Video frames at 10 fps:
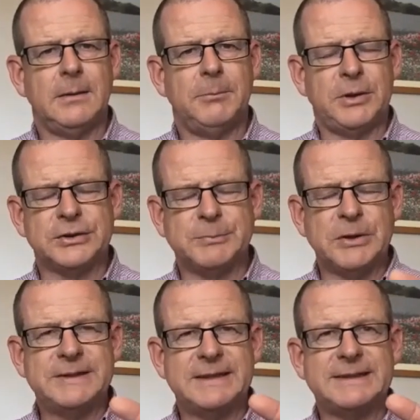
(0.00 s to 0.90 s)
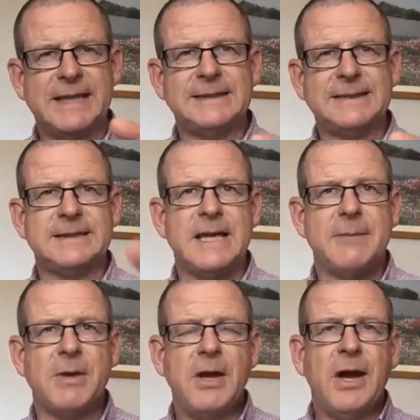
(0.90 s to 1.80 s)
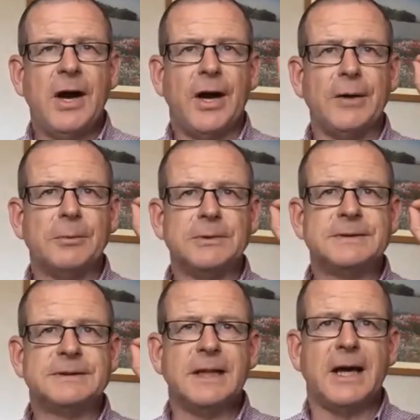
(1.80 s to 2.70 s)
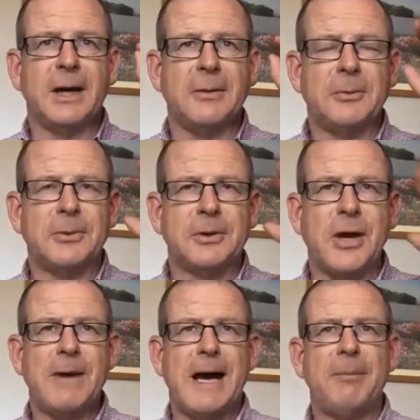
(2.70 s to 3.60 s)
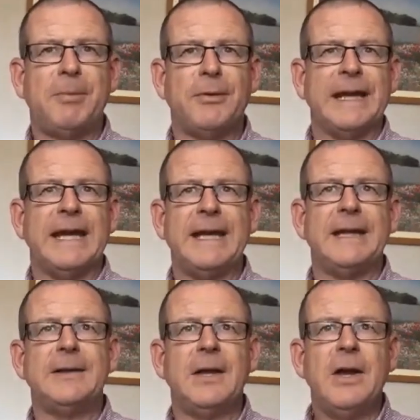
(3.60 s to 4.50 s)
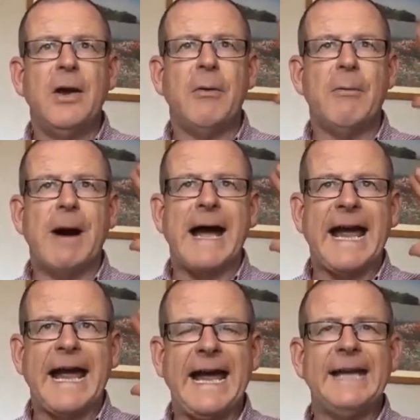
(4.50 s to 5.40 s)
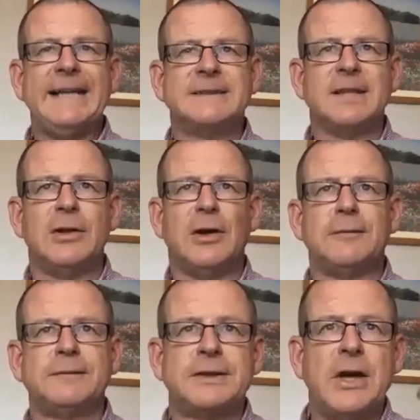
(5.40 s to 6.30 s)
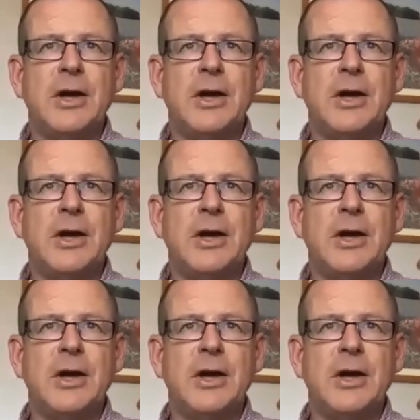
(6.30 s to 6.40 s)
Because Moses says to him, I will go up the hill with my hands aloft,